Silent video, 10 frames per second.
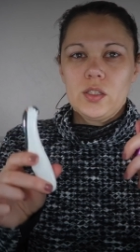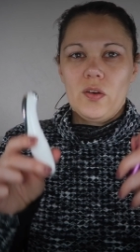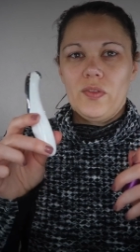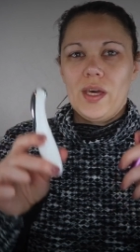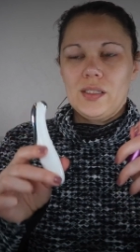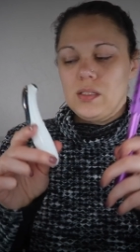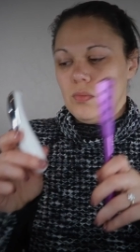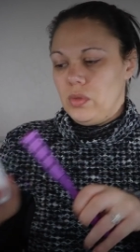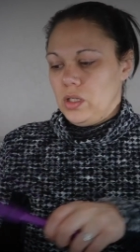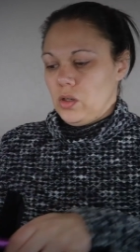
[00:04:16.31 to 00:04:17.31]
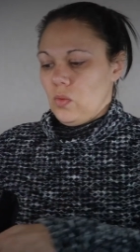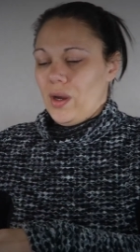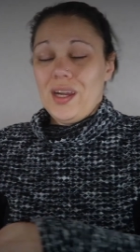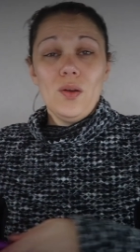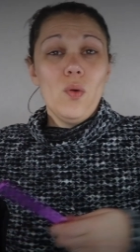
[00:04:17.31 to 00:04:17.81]
So if that's something you're
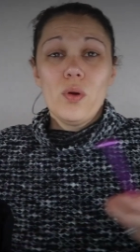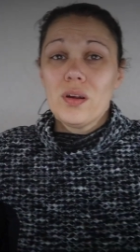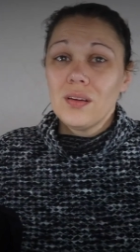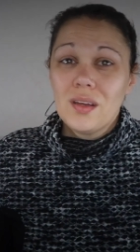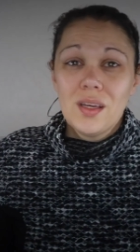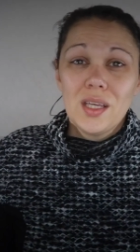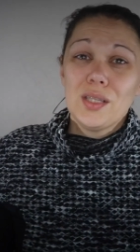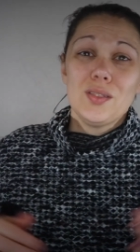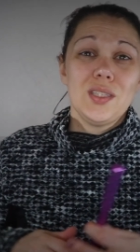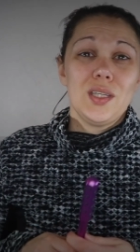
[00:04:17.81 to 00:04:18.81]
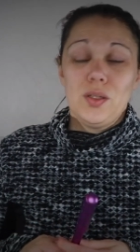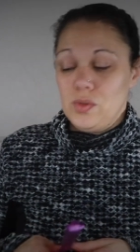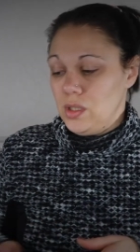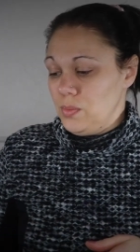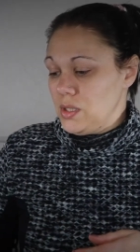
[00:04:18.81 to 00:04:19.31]
weighing, or use the
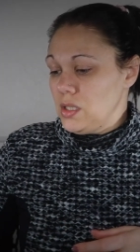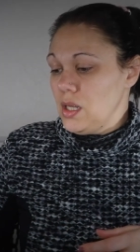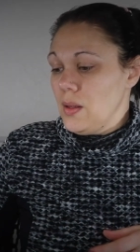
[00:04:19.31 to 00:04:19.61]
Q-tips.